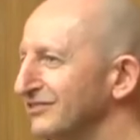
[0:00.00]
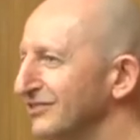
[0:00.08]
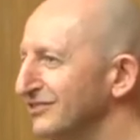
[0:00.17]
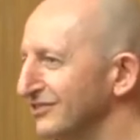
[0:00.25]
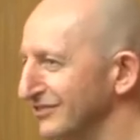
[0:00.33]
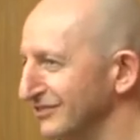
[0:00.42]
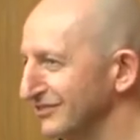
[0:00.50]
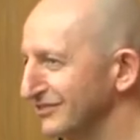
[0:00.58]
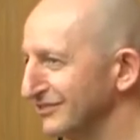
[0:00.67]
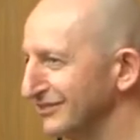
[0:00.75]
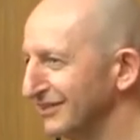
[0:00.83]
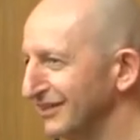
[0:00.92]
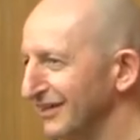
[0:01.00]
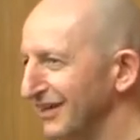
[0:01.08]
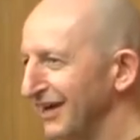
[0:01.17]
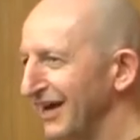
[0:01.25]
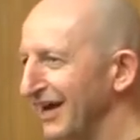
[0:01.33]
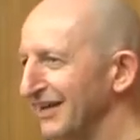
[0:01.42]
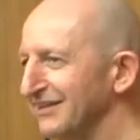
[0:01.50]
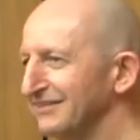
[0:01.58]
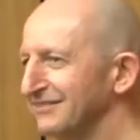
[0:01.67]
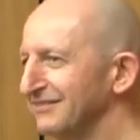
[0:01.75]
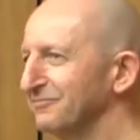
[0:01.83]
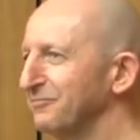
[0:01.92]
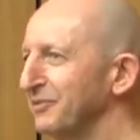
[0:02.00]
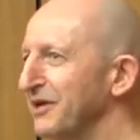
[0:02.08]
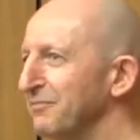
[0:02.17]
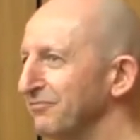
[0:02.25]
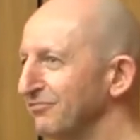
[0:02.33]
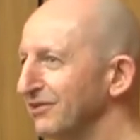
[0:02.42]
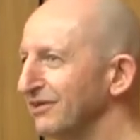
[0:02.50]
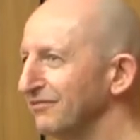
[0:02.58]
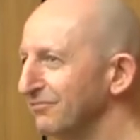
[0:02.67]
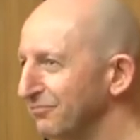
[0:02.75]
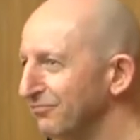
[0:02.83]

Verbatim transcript: decisions and peop, re,